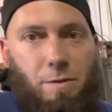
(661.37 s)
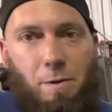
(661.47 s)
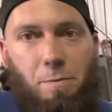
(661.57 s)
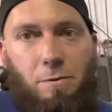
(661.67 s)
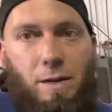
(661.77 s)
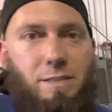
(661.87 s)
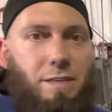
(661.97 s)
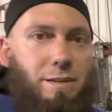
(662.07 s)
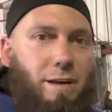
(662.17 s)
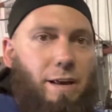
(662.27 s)
the people are actually
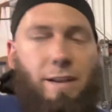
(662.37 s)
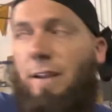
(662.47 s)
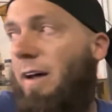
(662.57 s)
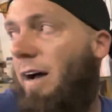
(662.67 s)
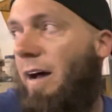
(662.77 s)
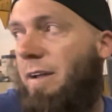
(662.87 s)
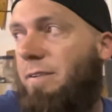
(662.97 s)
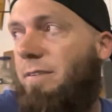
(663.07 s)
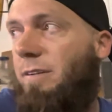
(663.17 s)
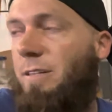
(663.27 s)
good at it. I
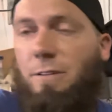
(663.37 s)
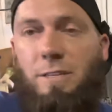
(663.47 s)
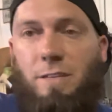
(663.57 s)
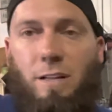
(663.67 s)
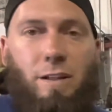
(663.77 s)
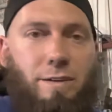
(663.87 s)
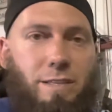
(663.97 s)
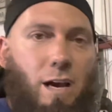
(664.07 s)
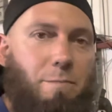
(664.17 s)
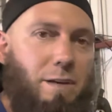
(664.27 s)
clearly took a long
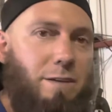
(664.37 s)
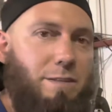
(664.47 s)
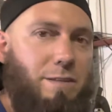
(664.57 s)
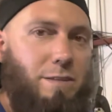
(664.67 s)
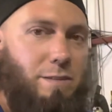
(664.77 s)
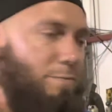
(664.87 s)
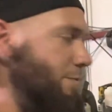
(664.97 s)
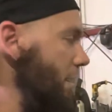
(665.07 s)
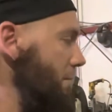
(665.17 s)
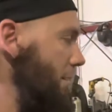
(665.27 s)
time because this is
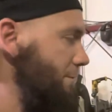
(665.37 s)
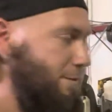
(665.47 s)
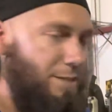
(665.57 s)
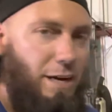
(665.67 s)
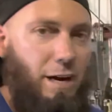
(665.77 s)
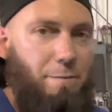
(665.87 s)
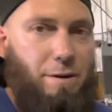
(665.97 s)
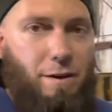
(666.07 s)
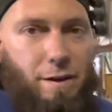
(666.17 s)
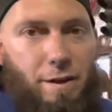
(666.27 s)
probably my first time
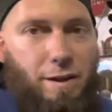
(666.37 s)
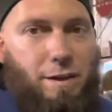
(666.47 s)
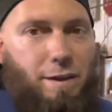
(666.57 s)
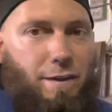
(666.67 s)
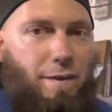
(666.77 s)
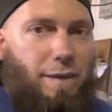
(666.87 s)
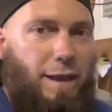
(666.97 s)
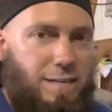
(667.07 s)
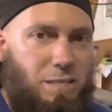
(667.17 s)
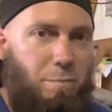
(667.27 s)

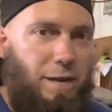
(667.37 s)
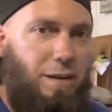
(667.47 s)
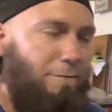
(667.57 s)
actually making a